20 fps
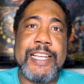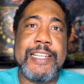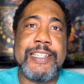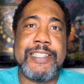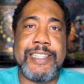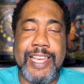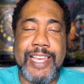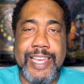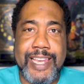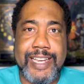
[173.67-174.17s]

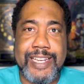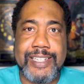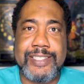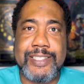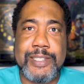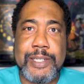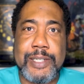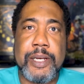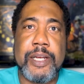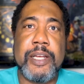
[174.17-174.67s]

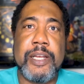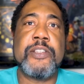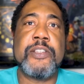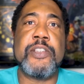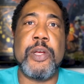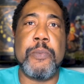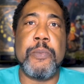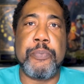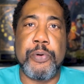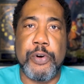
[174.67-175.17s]
things to
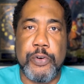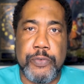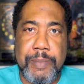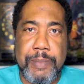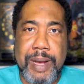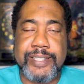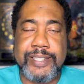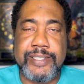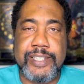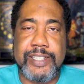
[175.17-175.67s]
improve
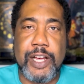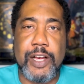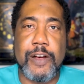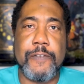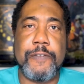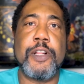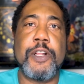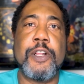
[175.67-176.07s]
myself,